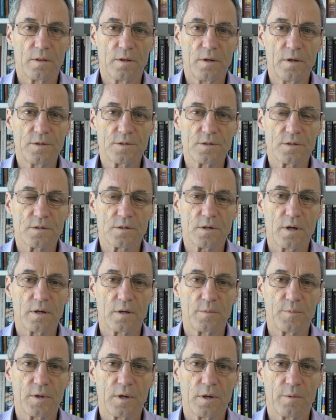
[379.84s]
these are
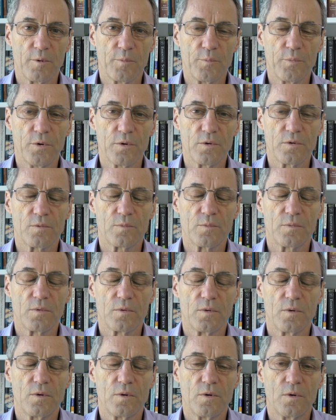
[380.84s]
starting to become important
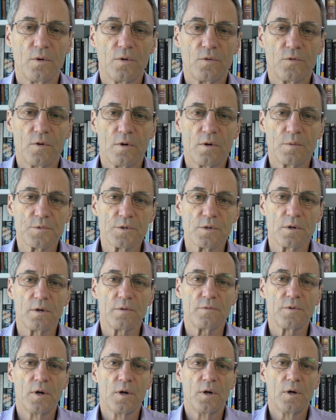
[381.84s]
in terms
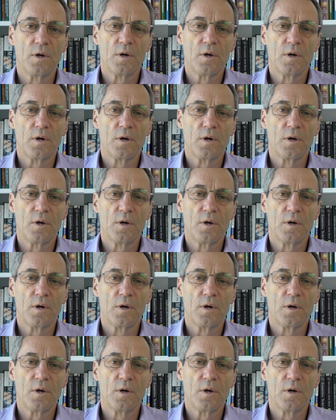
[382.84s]
of,